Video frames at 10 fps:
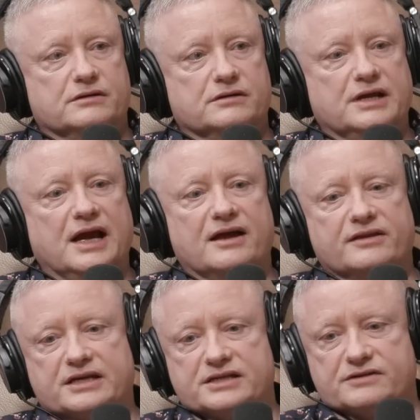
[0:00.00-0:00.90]

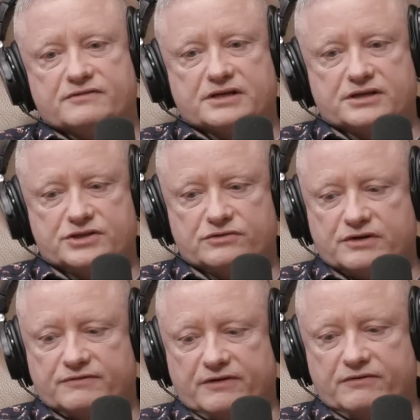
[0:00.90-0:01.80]
the children are
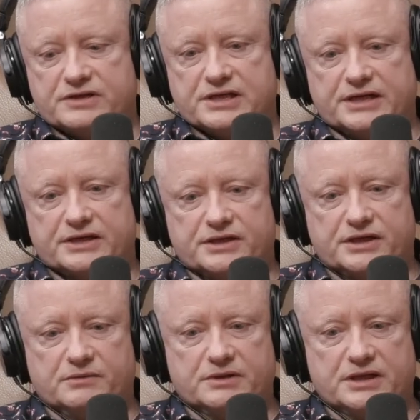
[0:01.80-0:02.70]
very resilient,
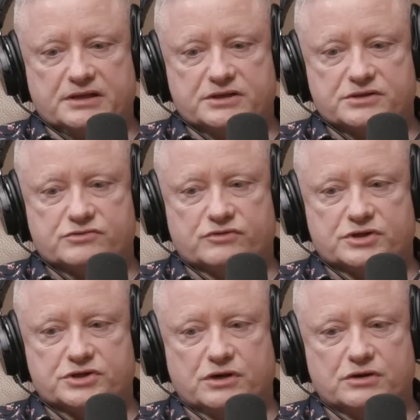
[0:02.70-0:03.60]
and they just shrug their
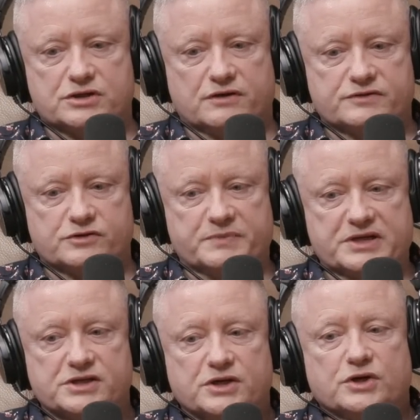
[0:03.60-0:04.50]
shoulders over stuff, because
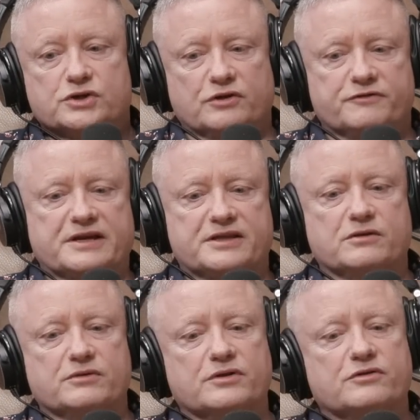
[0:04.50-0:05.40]
don't forget, they don't
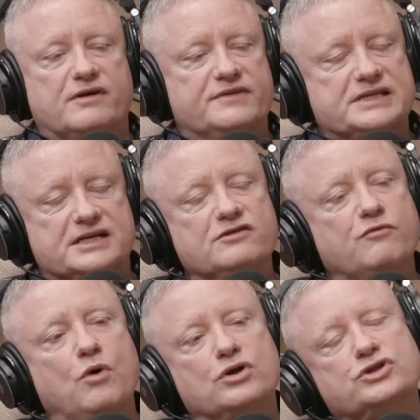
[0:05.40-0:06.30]
know the gravitas of
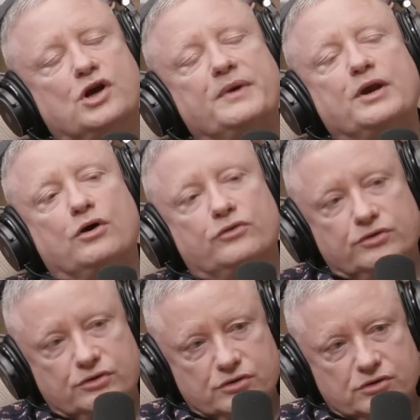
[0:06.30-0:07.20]
what's going
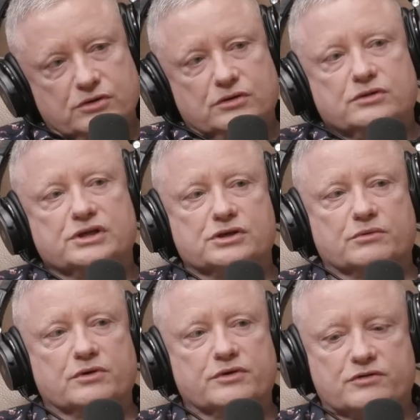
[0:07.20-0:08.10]
on. They don't
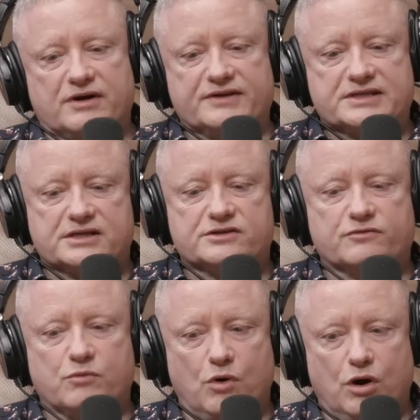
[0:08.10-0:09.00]
know the gravitas of
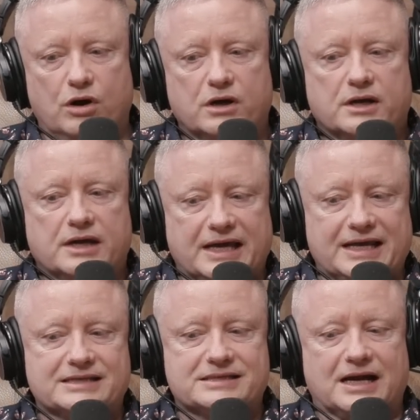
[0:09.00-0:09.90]
what
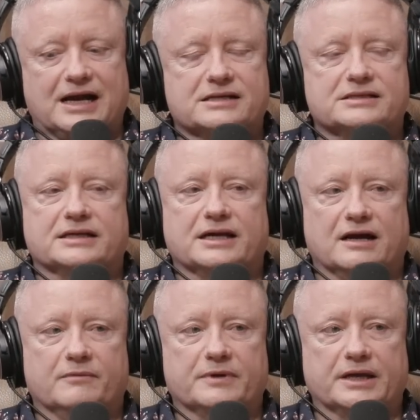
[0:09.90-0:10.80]
is actually happening.